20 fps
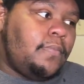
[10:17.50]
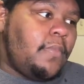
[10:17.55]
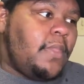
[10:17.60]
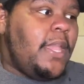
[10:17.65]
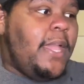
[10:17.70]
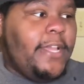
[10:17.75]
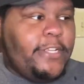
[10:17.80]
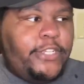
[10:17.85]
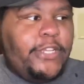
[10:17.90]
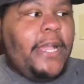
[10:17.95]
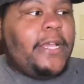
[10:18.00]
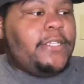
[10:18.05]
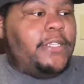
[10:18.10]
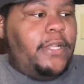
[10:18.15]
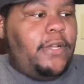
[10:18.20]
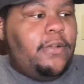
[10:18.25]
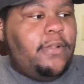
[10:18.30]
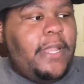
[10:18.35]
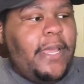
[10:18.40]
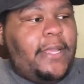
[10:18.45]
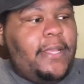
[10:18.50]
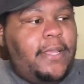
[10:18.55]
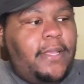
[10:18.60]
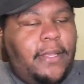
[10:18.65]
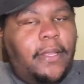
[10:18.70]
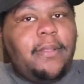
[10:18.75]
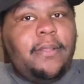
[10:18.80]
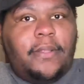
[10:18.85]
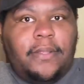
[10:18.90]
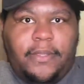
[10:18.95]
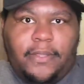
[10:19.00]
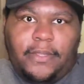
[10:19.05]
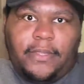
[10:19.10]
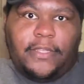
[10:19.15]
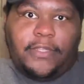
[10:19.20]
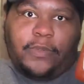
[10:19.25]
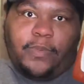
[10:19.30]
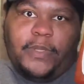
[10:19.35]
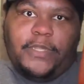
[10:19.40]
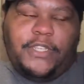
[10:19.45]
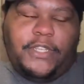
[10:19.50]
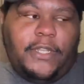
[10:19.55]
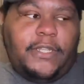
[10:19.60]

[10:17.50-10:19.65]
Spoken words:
As you guys know, like the sweet chili